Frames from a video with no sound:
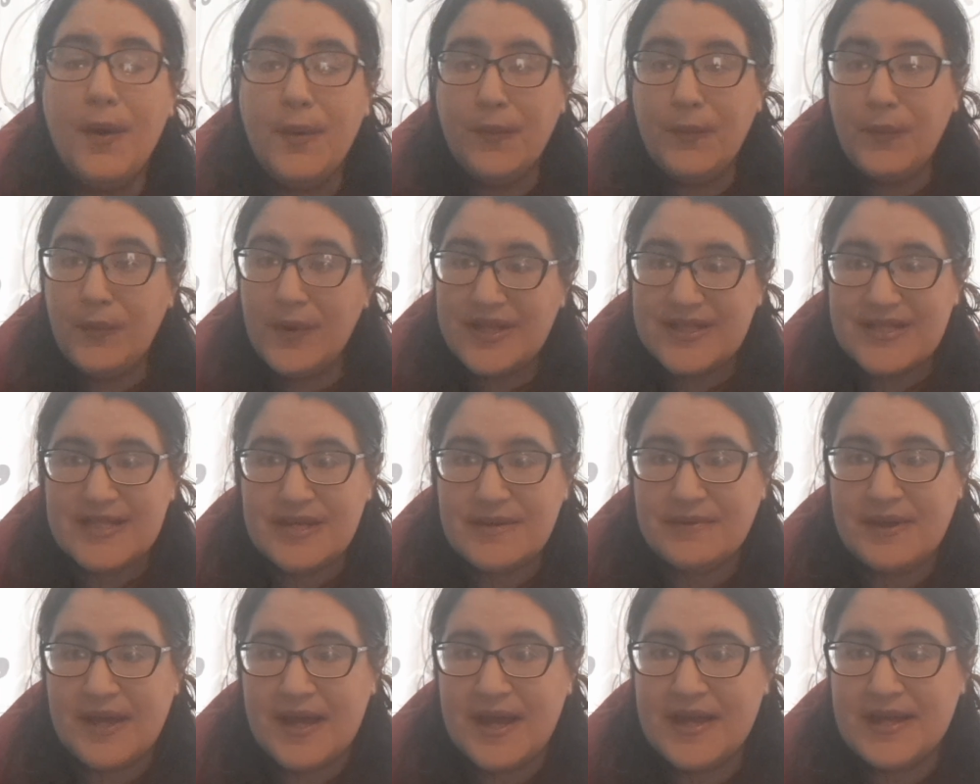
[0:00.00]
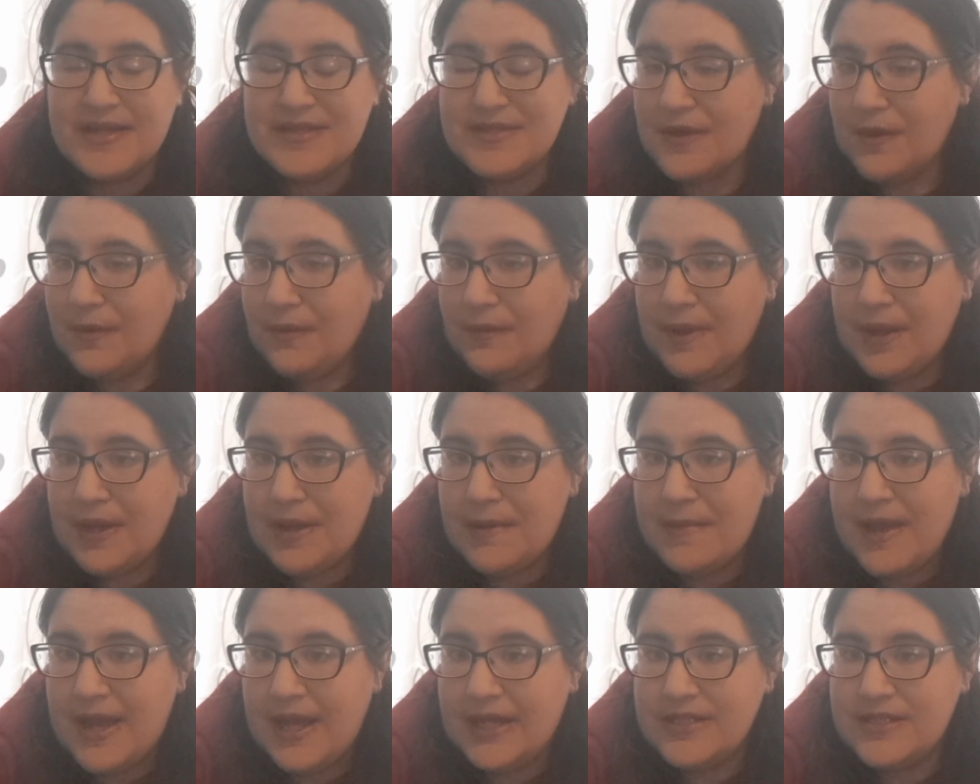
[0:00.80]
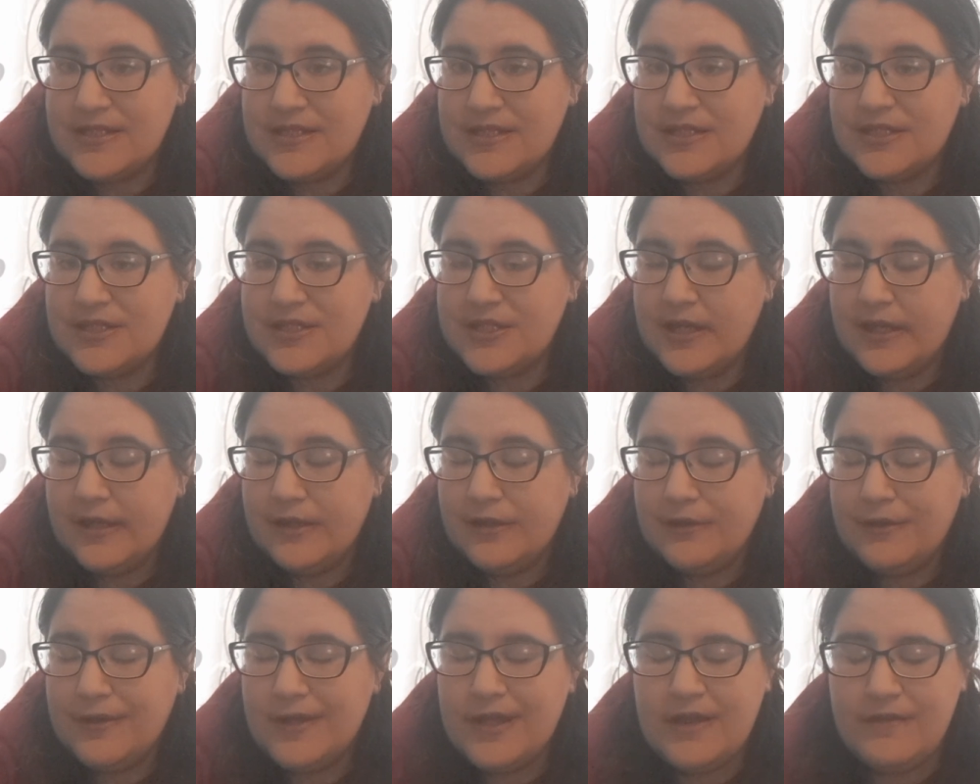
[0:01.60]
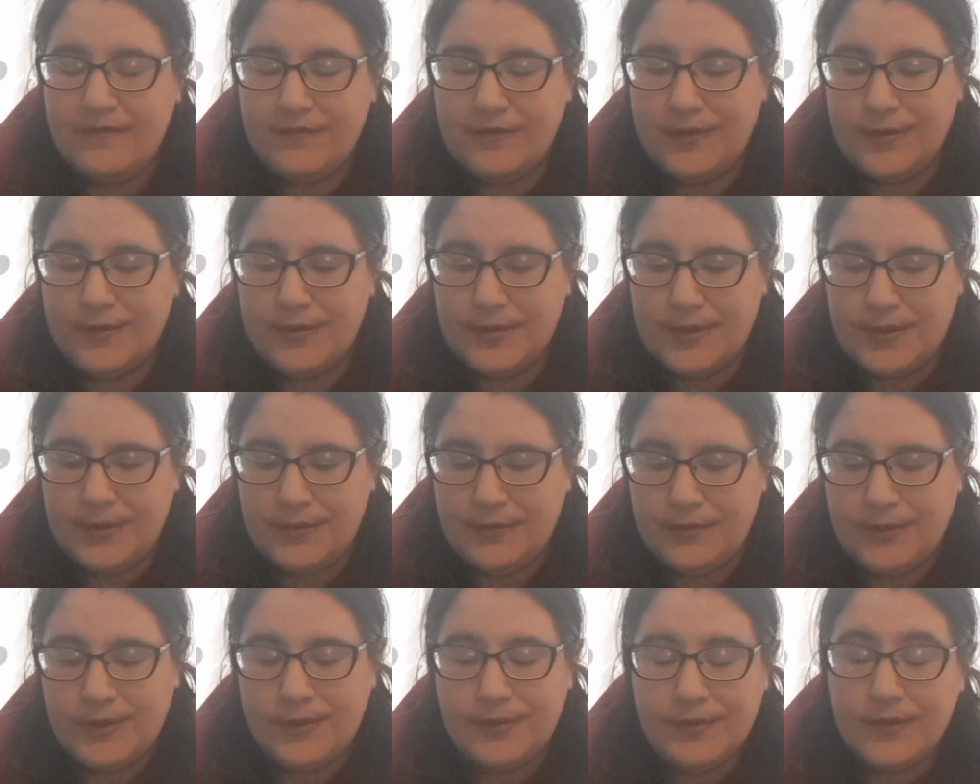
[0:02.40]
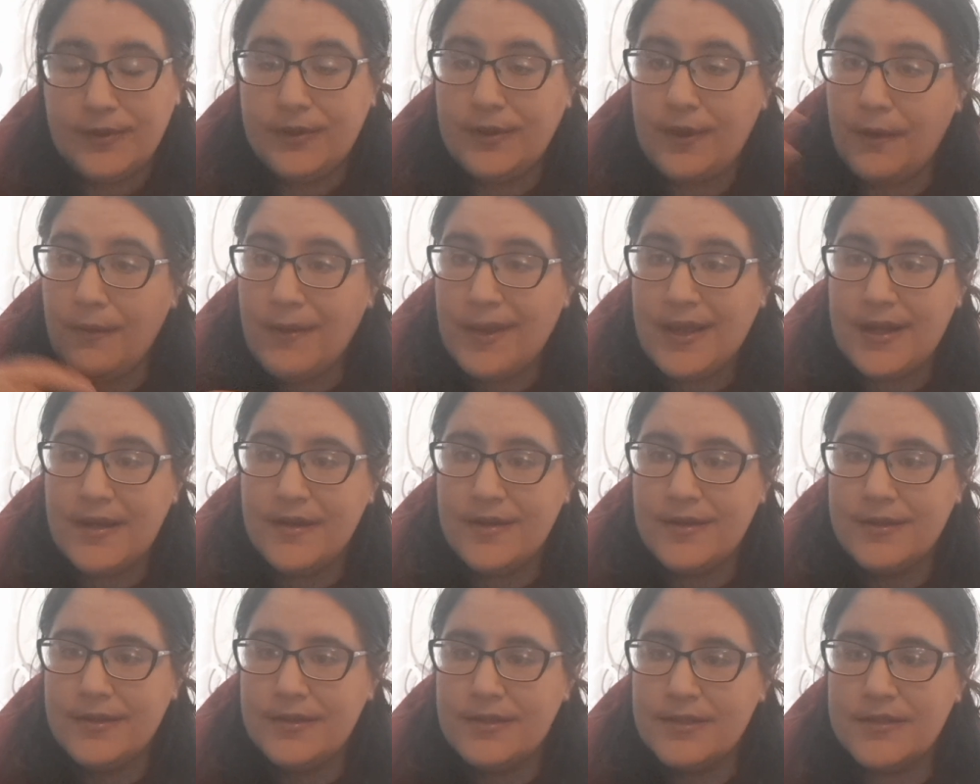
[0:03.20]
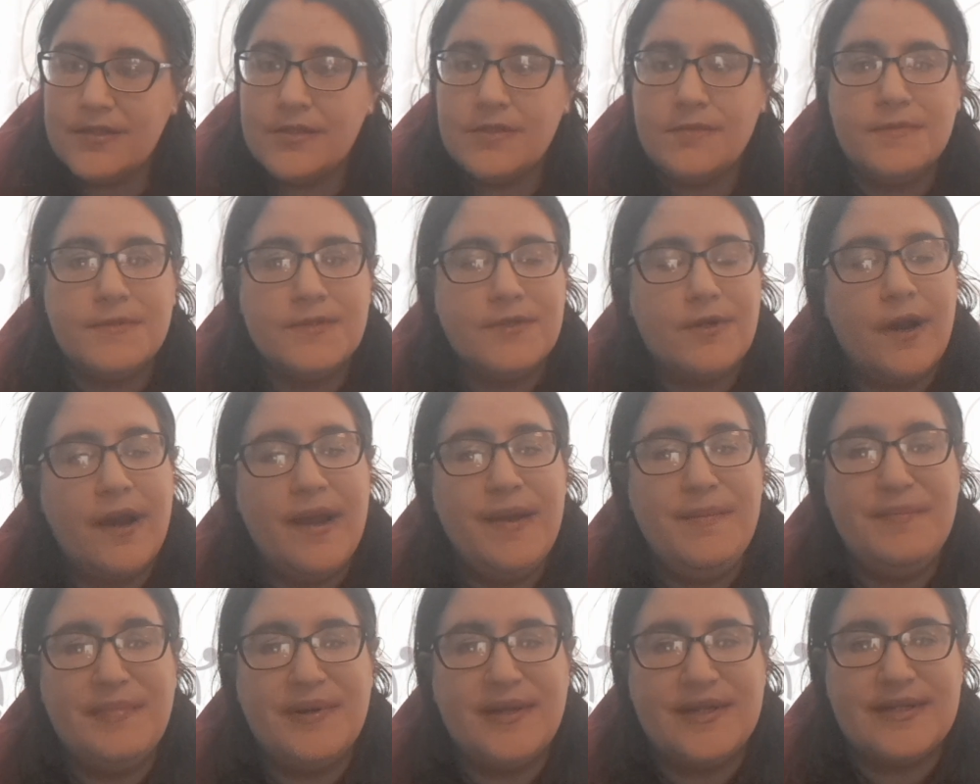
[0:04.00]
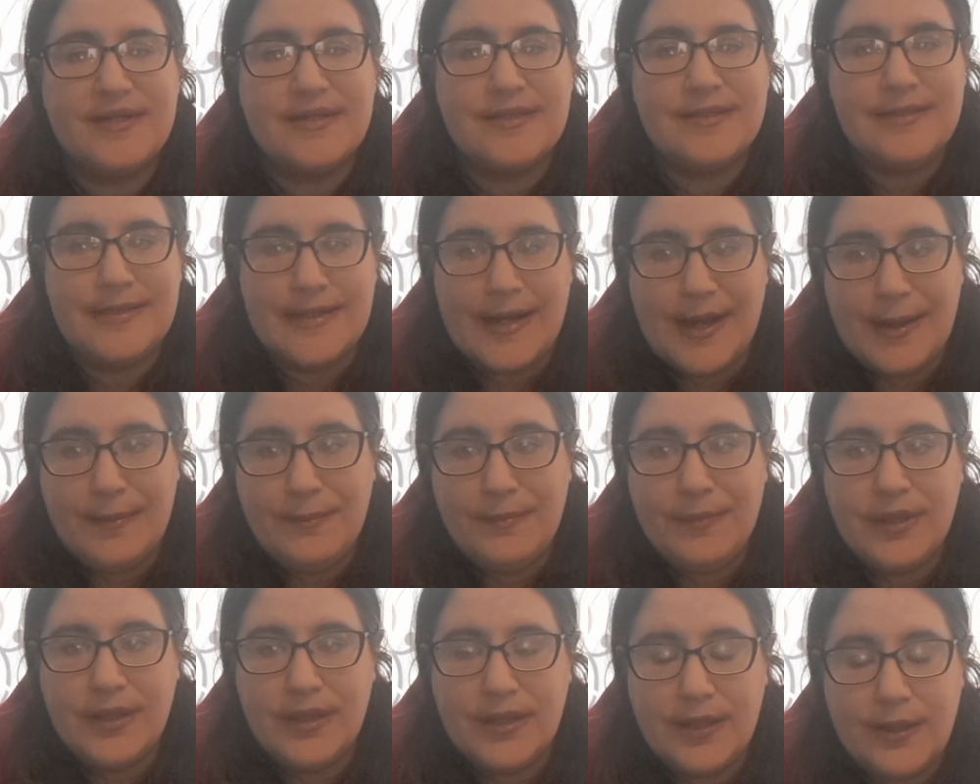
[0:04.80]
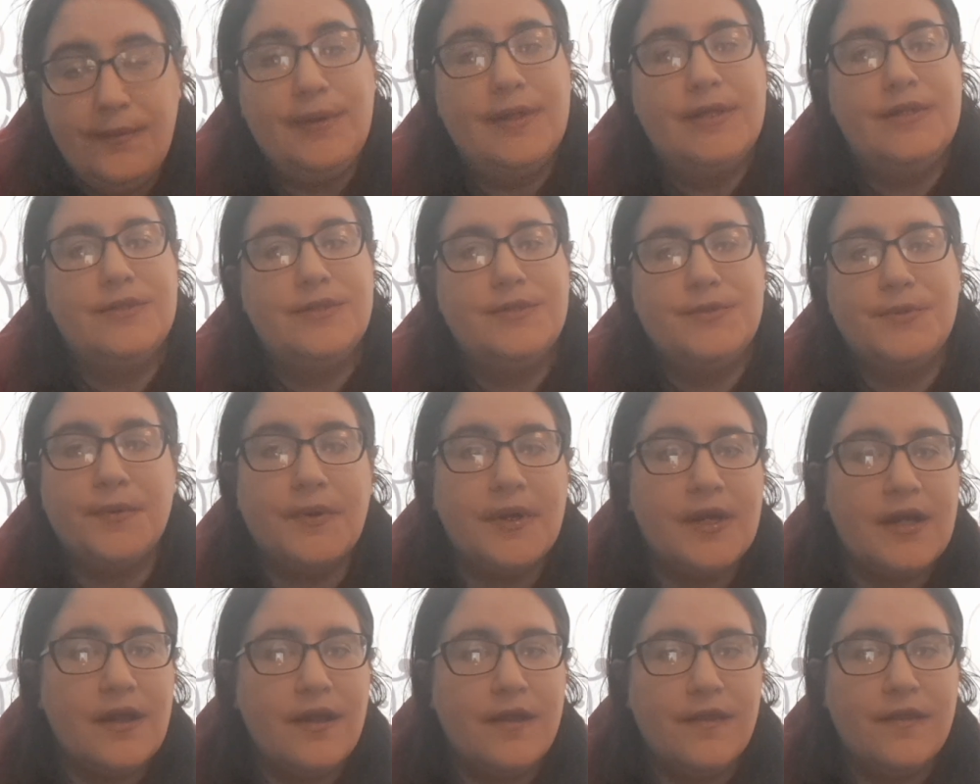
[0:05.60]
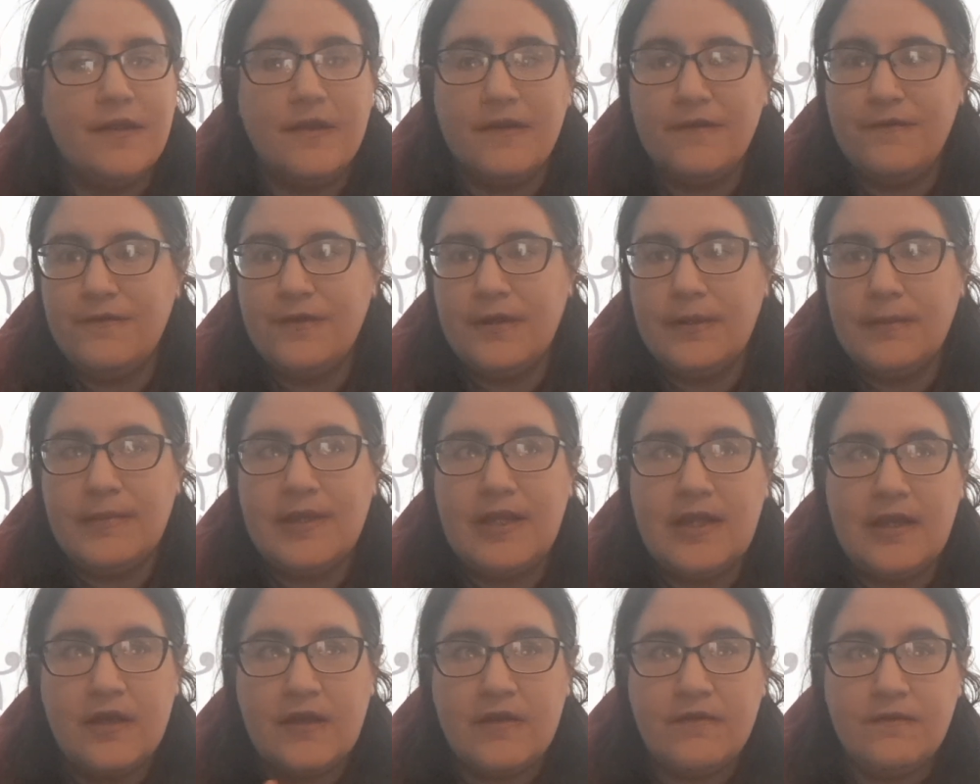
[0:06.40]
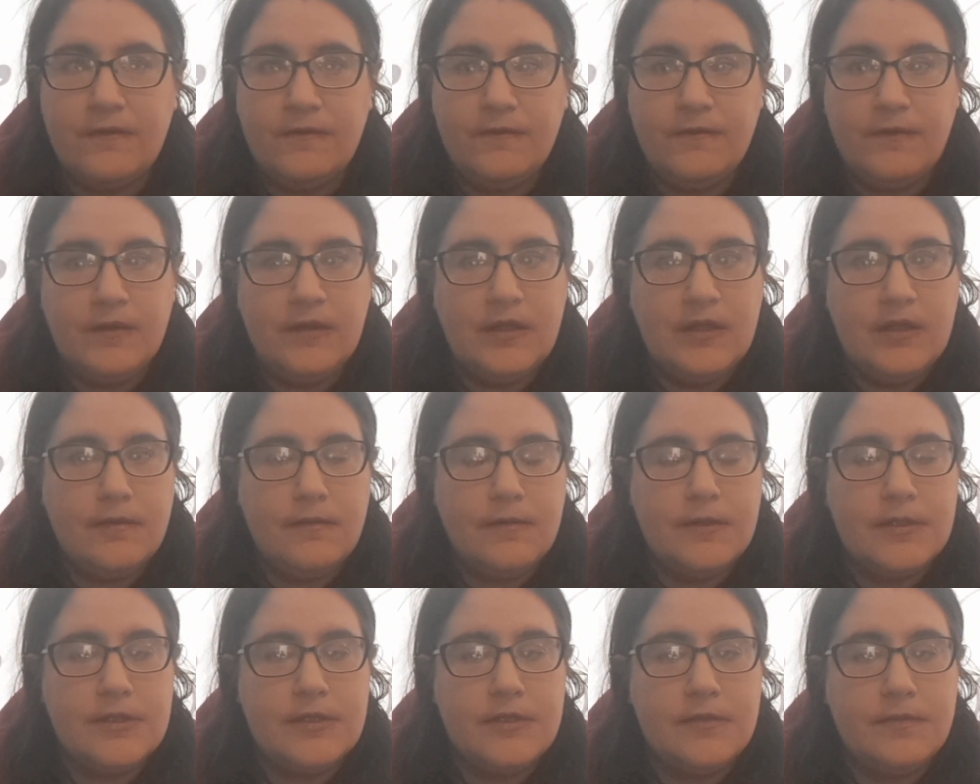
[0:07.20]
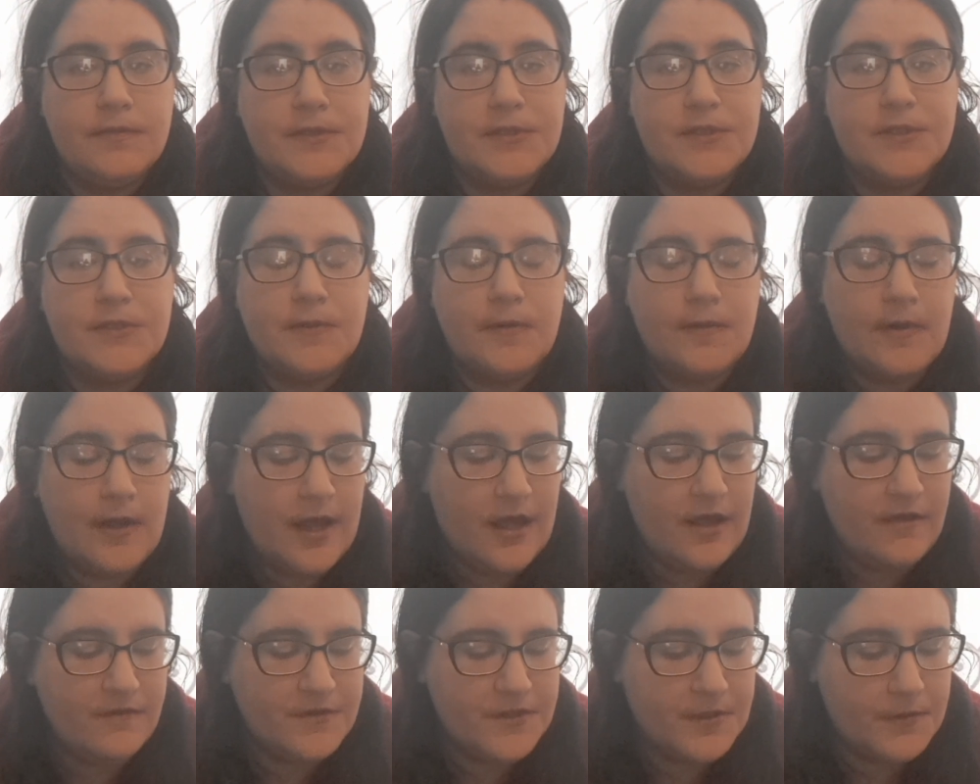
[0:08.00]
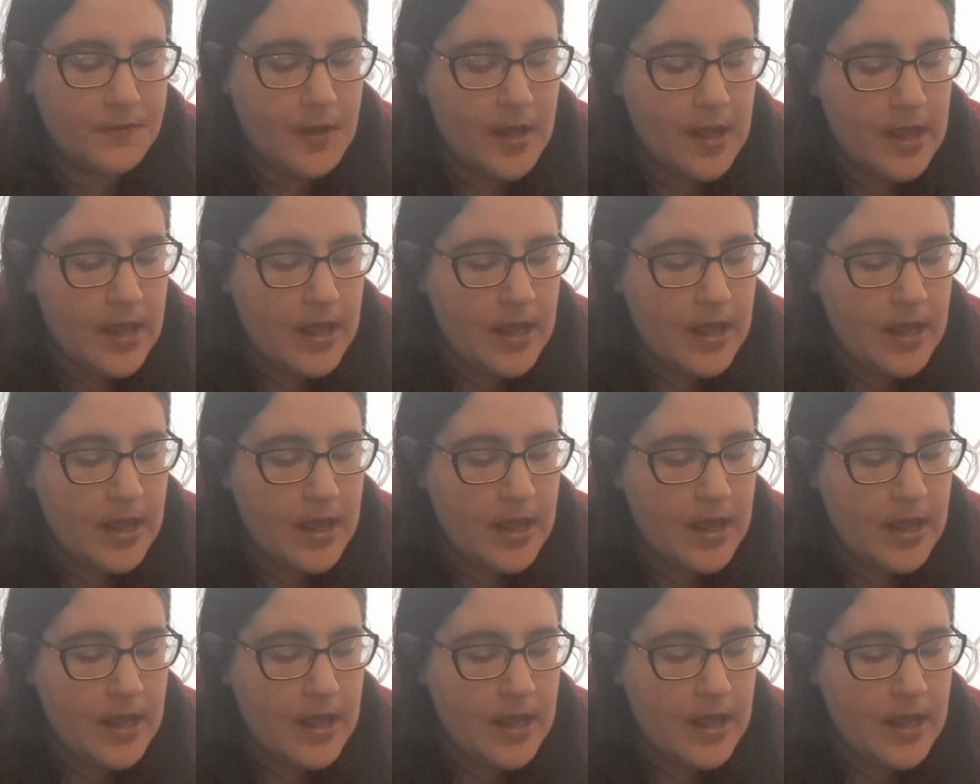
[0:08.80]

What's up guys? Welcome back to the channel. If you're new here, go ahead and hit that subscribe button down below and join up the family if you feel like you want to, but you don't have to.